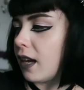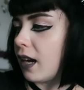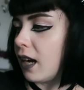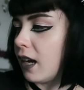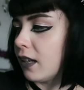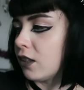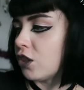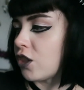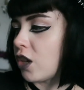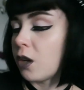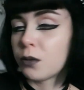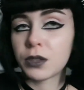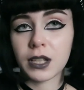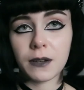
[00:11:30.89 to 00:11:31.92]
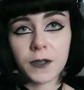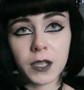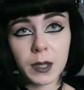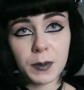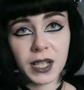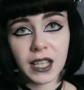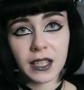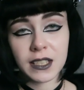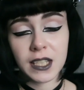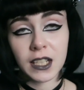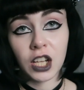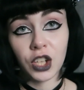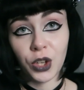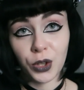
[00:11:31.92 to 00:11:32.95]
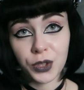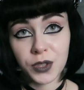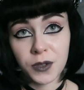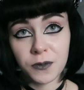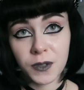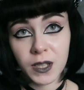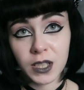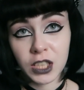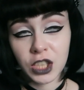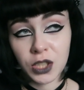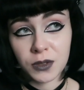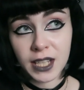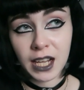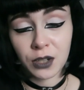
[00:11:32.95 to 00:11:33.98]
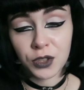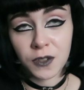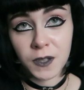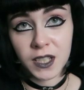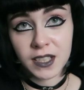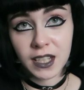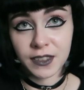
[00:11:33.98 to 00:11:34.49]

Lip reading: and I will definitely be getting a lot of use out of this,